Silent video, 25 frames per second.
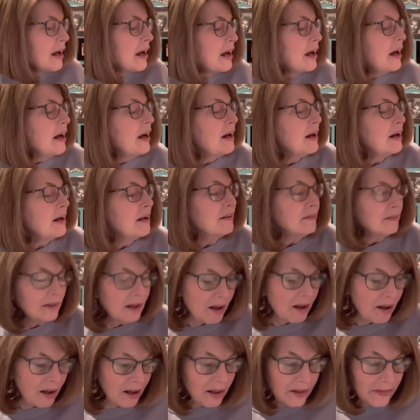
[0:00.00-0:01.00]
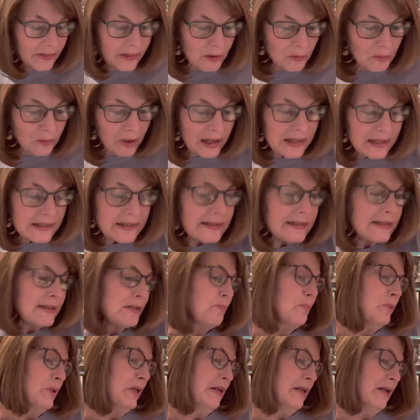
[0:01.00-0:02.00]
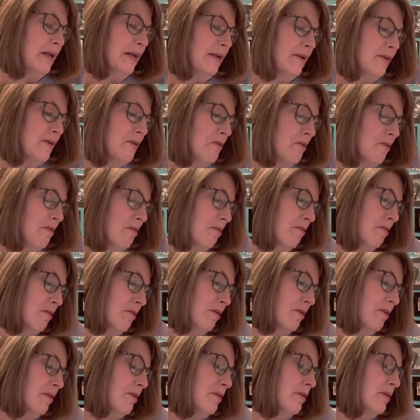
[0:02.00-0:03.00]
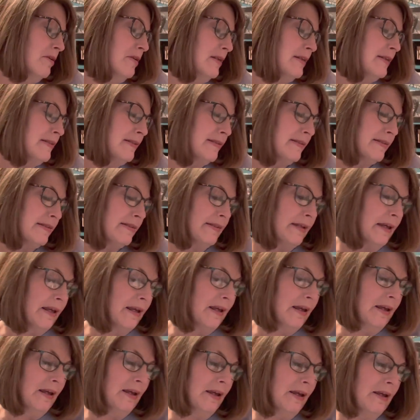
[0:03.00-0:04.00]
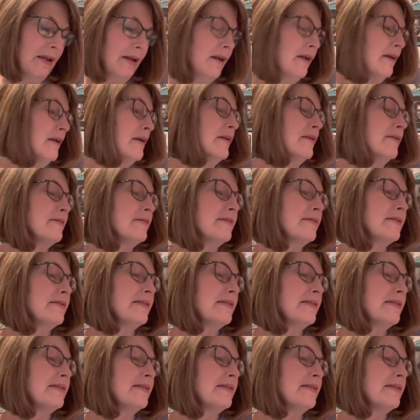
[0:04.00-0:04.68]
on the recipe card, let's see, it's